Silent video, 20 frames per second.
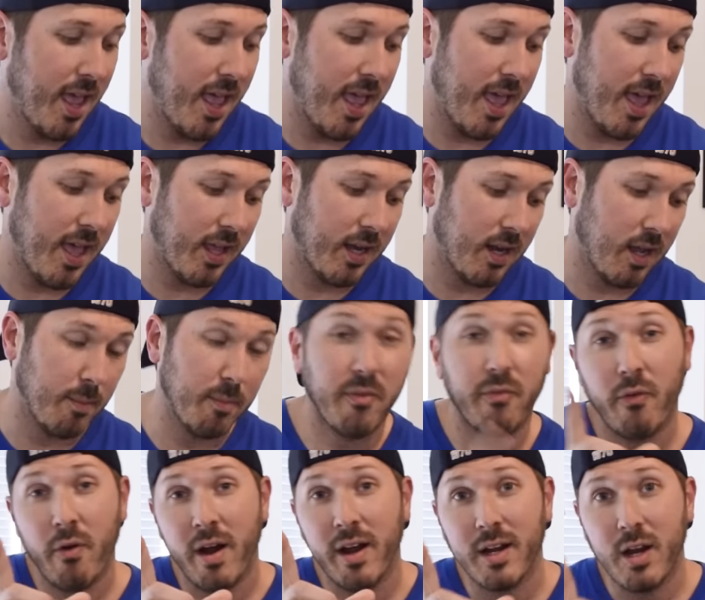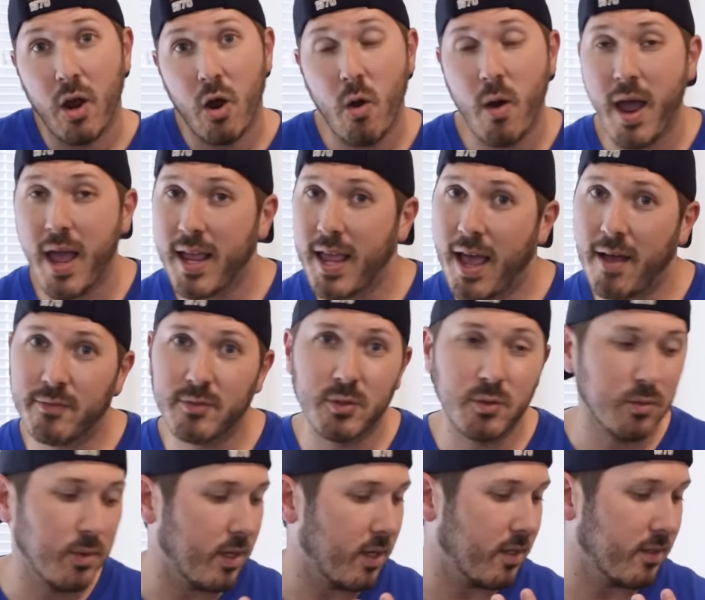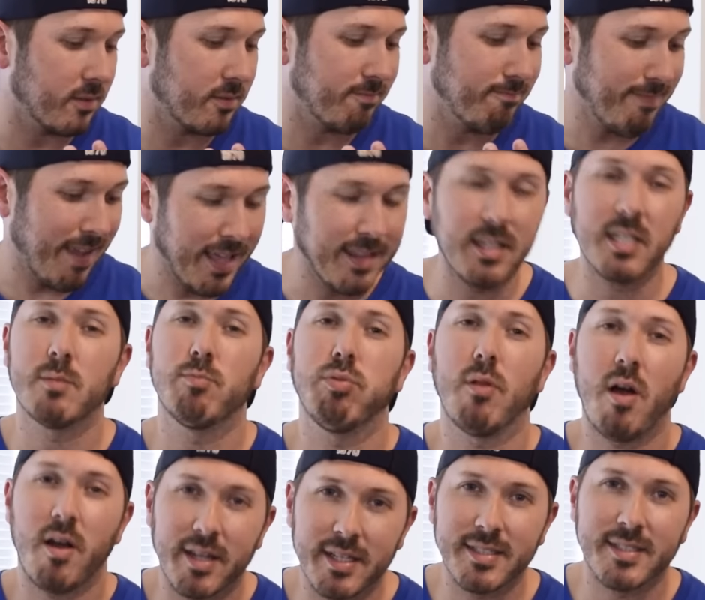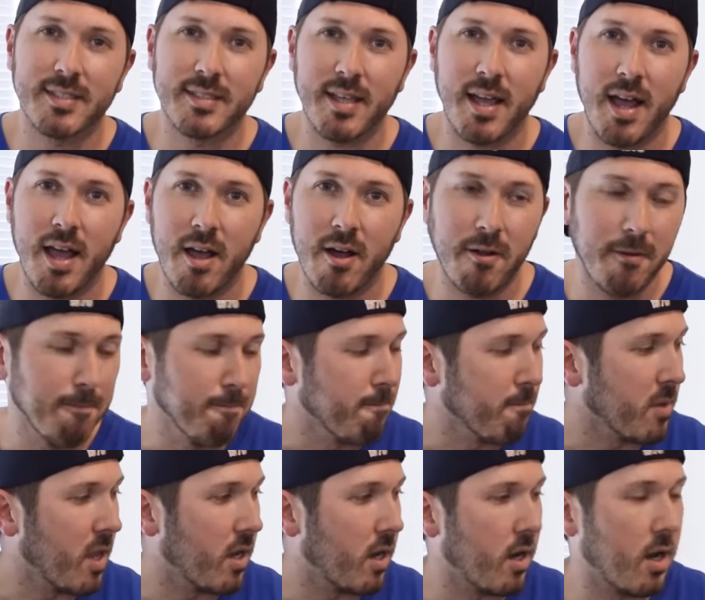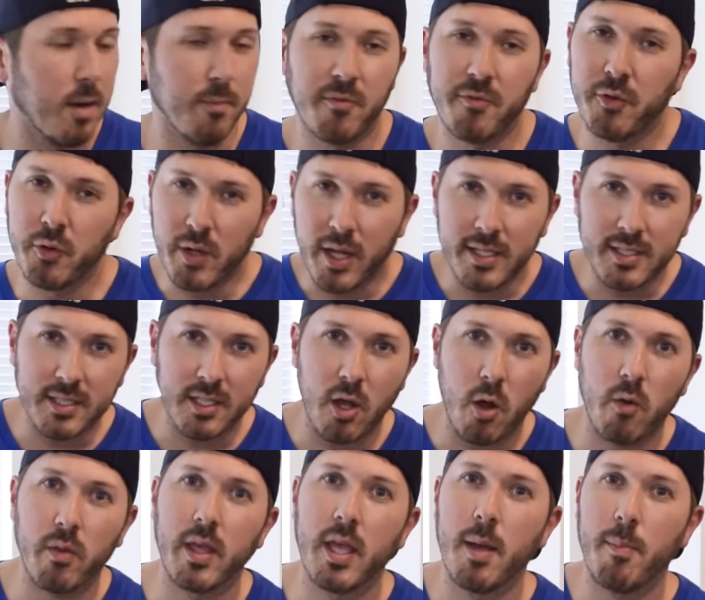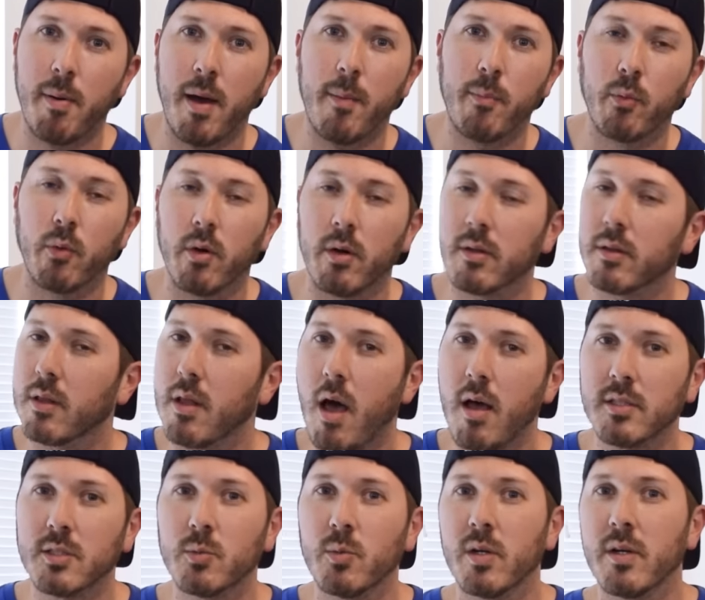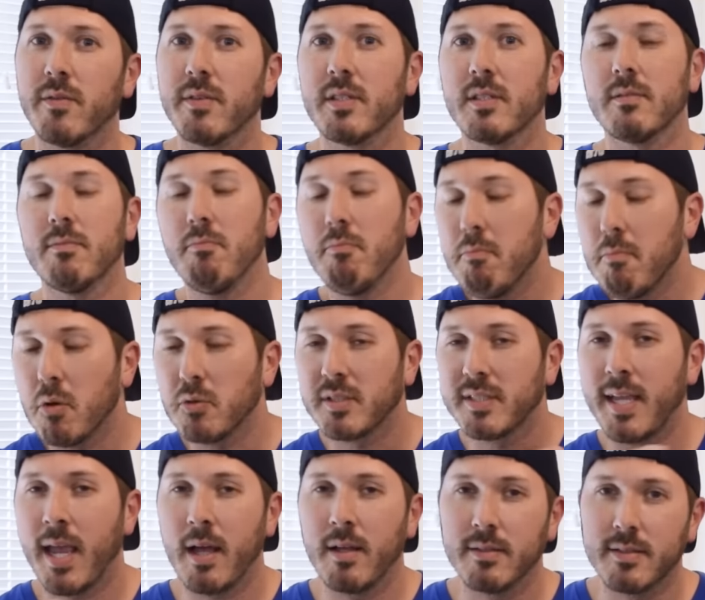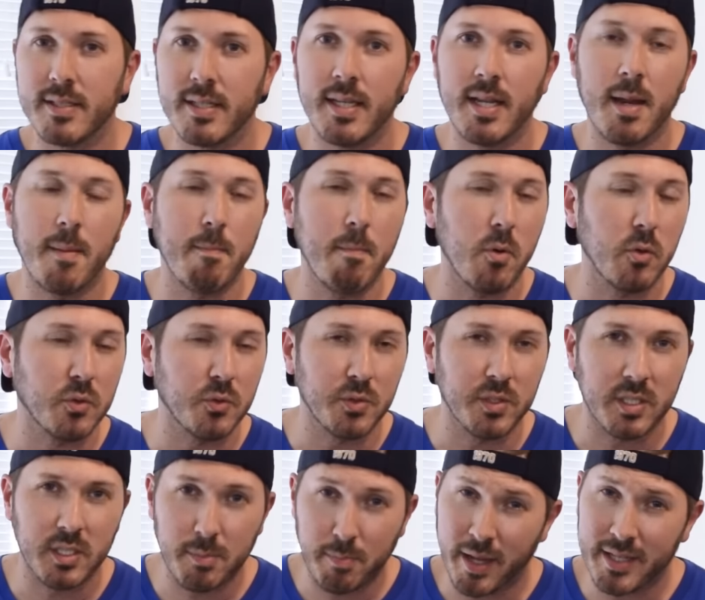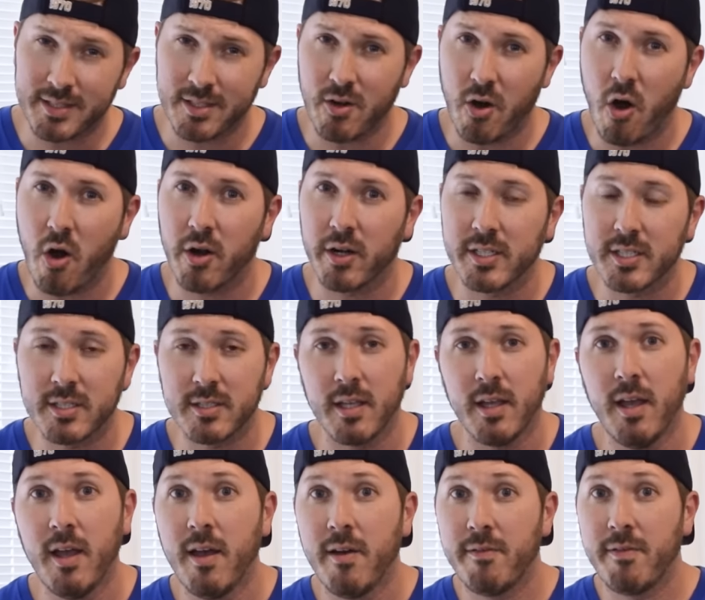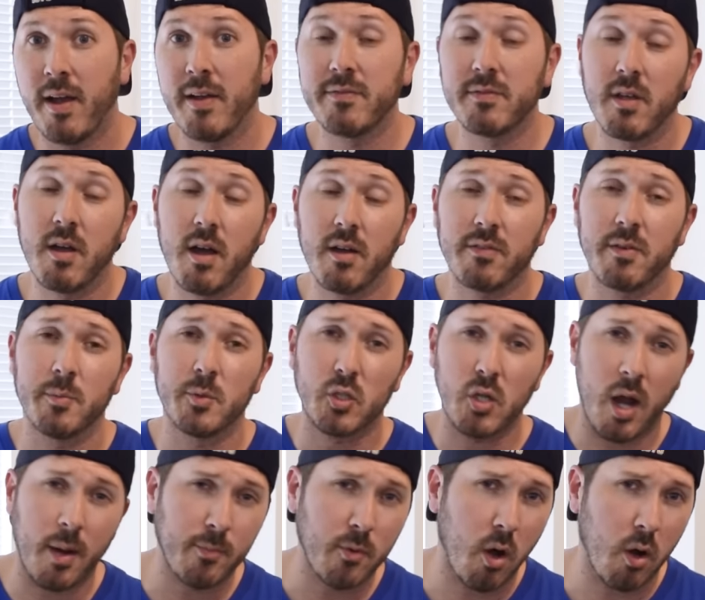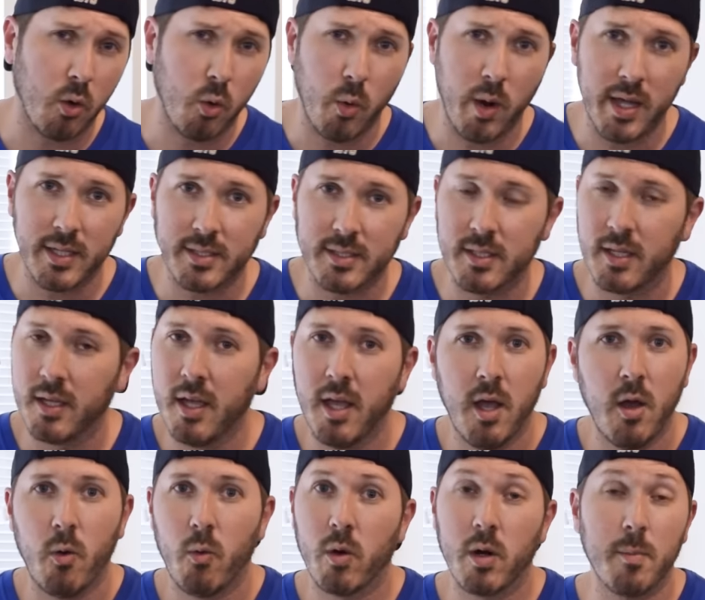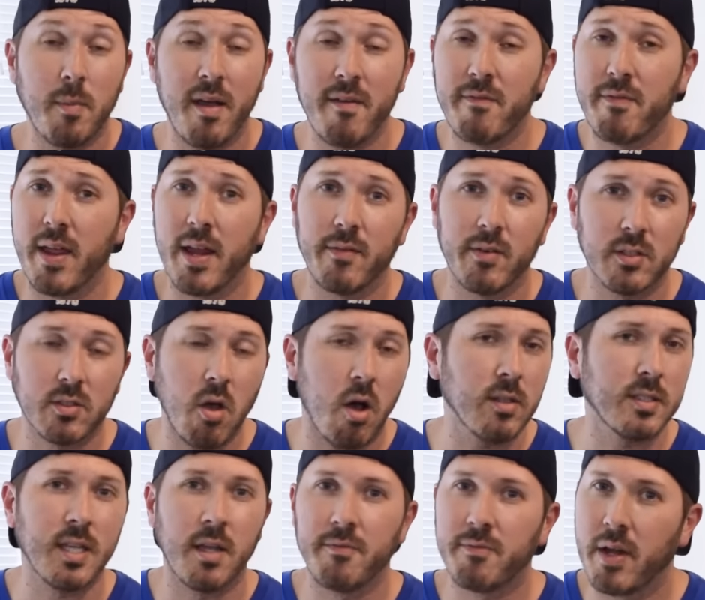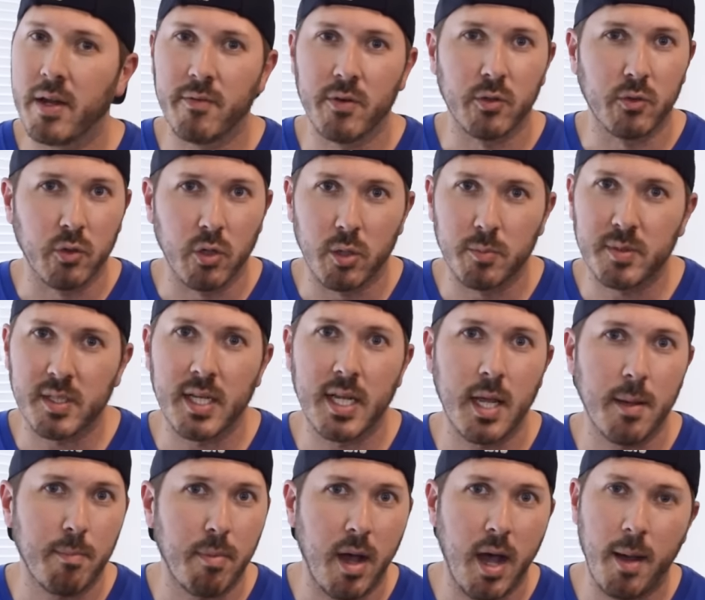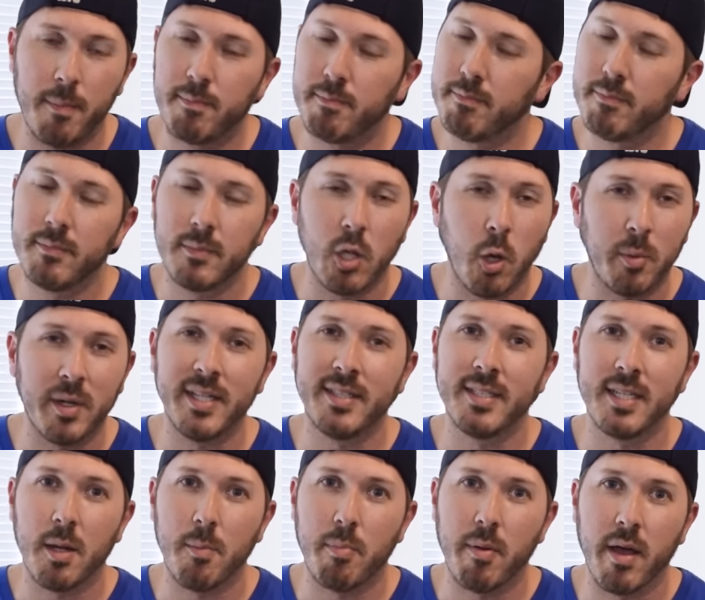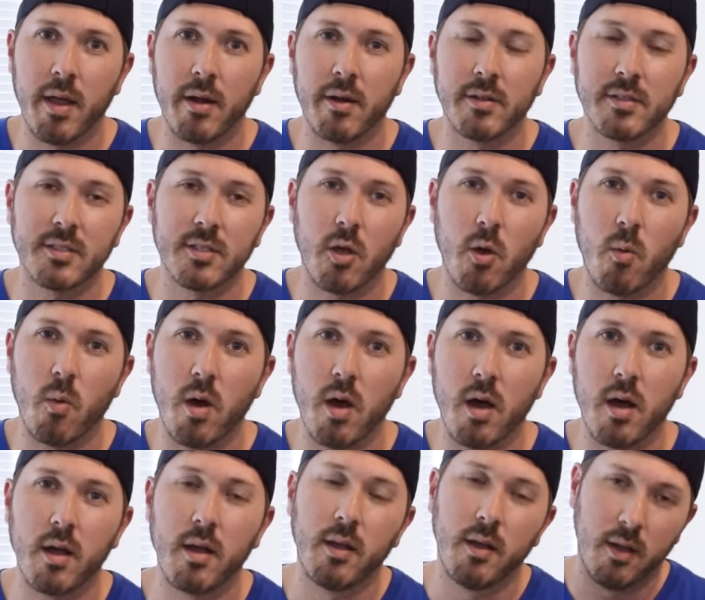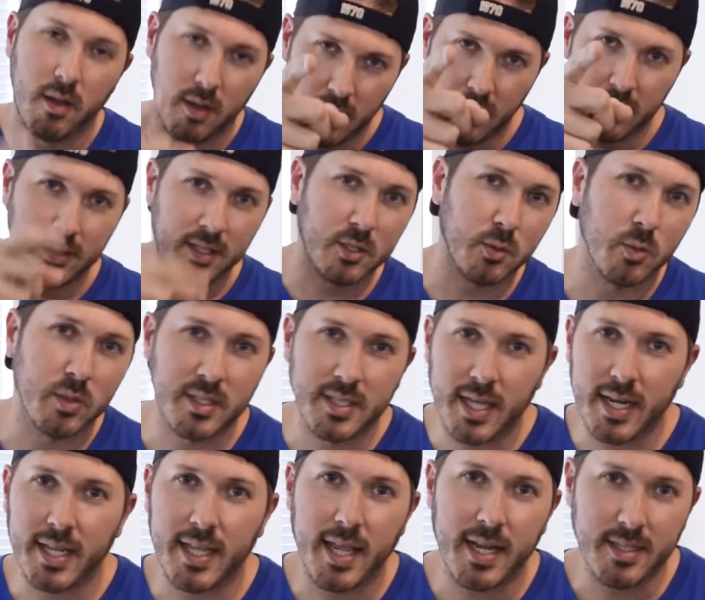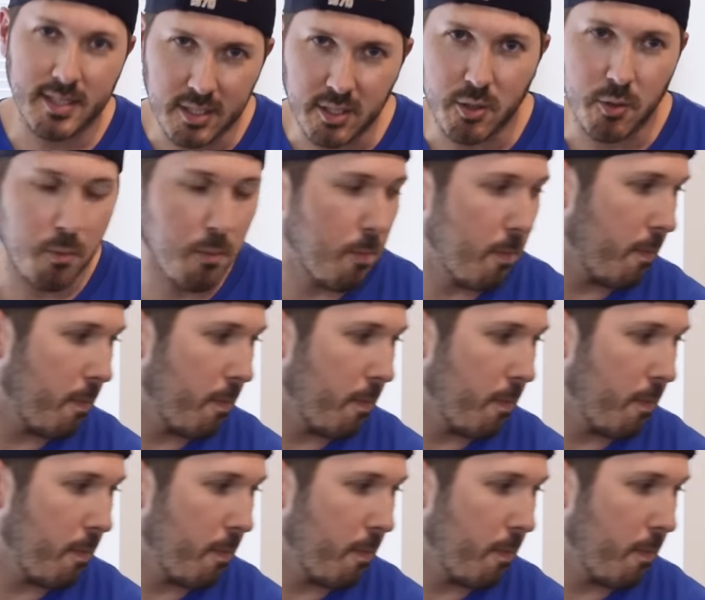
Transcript: And uh, before I go, I have to uh, end this blog in style. Um, a few days ago, the hip-hop world lost one of its most talented and most respected artists, Phife Dawg from Tribe Called Quest, one of my favorites, all-time favorite groups in hip-hop. Nobody did it better, so uh, this one's dedicated to you.